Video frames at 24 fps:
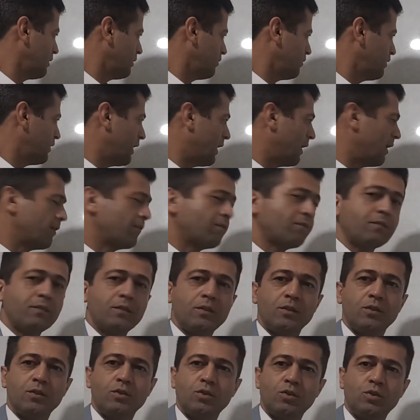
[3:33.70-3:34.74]
We
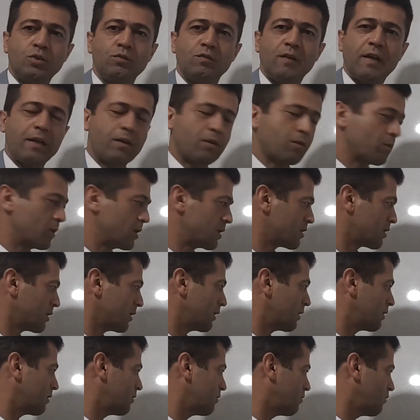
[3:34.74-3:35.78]
have two variables
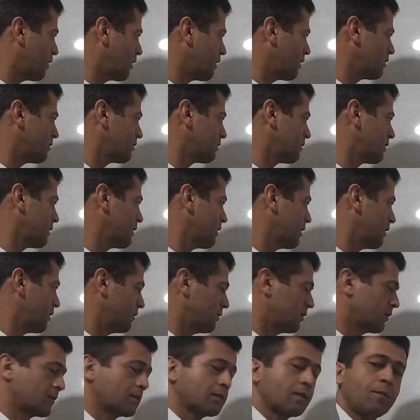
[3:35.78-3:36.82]
here. One
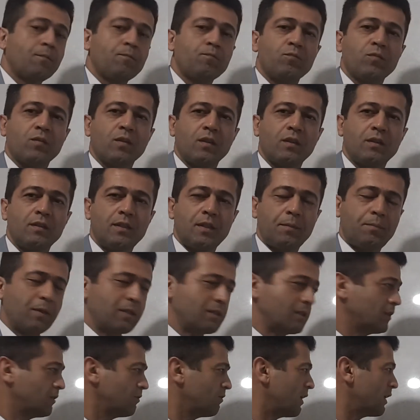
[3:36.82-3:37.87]
is
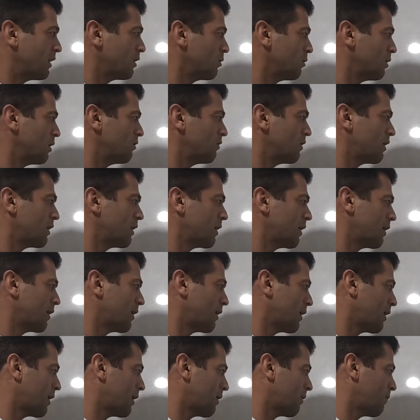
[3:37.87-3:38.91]
dependent variable
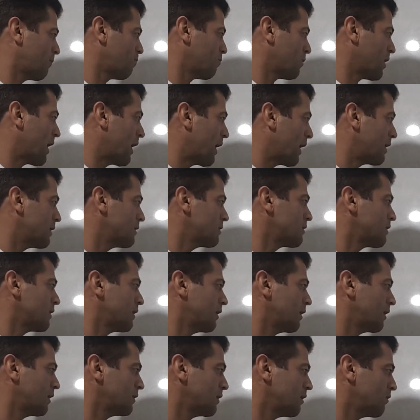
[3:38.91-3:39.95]
and
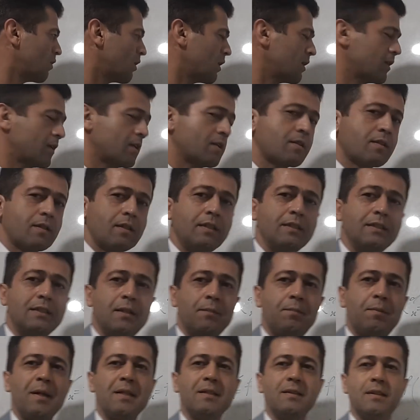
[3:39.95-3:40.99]
another one is
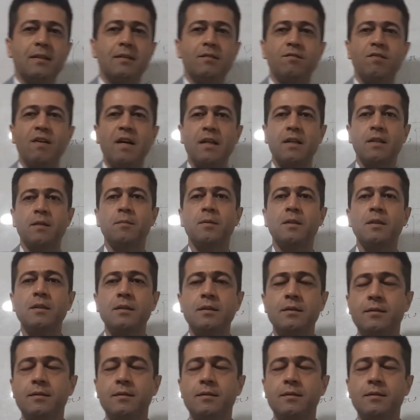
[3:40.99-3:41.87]
independent variable.